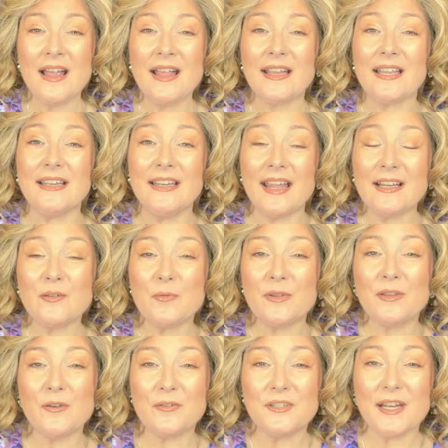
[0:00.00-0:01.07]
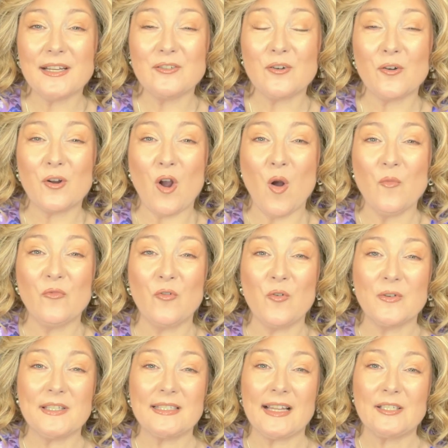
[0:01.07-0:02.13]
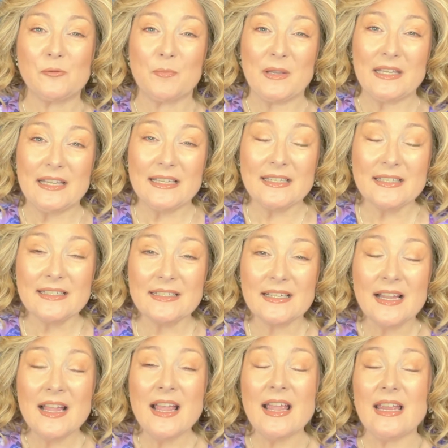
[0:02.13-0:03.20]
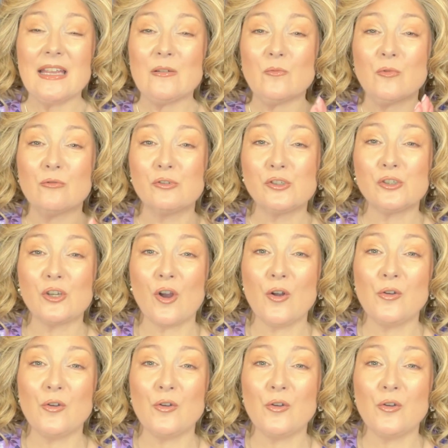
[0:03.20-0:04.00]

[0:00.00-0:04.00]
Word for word: connect with your deck dot com forward slash beginners. It will show